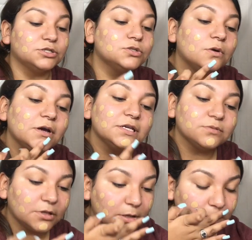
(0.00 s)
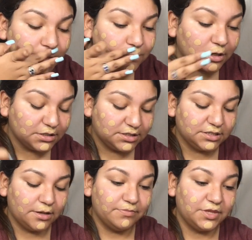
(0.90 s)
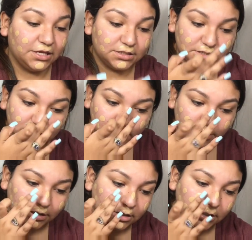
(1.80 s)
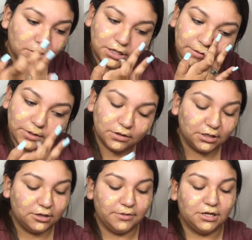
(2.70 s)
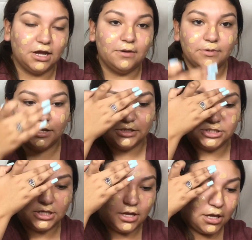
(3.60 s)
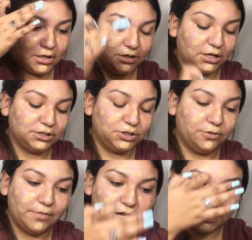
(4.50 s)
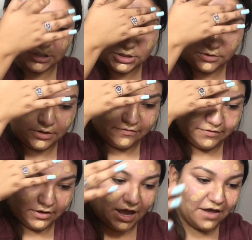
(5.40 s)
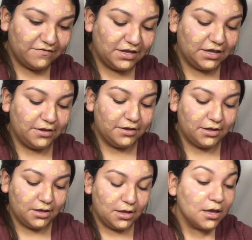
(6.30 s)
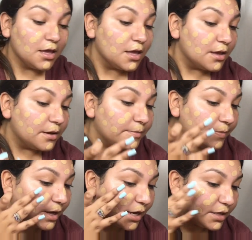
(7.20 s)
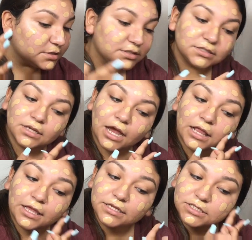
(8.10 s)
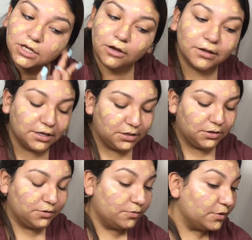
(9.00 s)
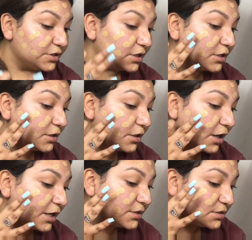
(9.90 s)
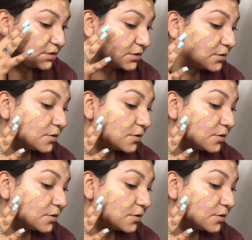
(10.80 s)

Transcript: choice whether you just want something to, you know, give you a little bit of coverage, not too much because you don't want to feel heavy. But I like to go in with a lot.